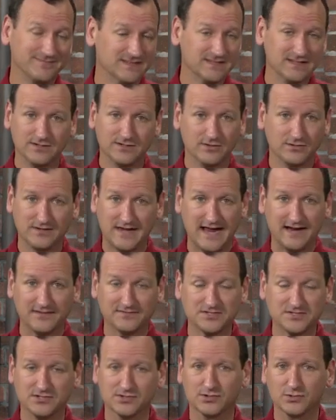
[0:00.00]
You don't have
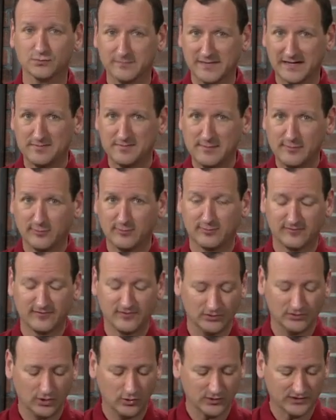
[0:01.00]
to. Many people
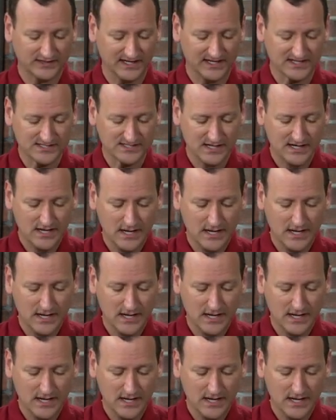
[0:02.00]
prefer lowercase.